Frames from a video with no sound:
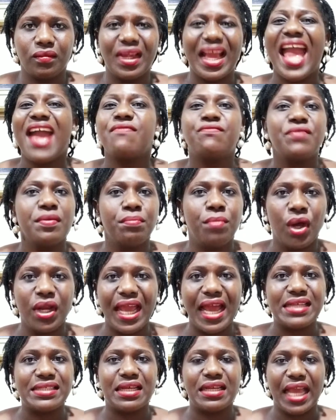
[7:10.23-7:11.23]
Everybody
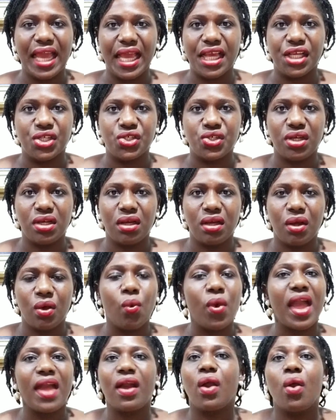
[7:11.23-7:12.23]
has an age
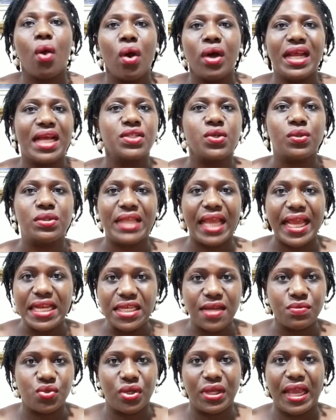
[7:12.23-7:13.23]
where God has ordained
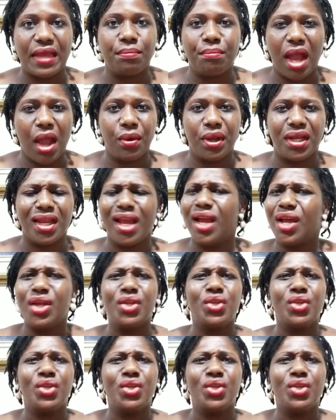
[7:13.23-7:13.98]
them to get married.